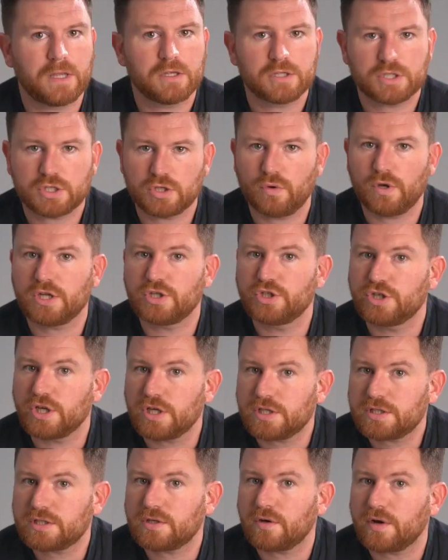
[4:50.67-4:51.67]
So
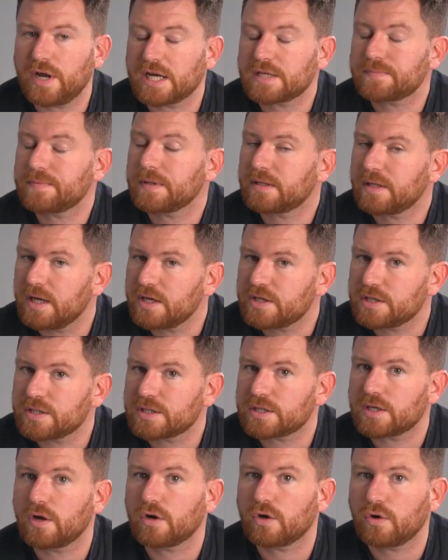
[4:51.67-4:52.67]
adjust your
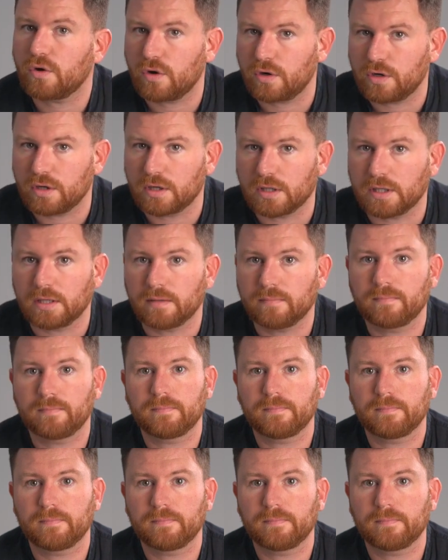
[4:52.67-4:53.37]
expectations accordingly.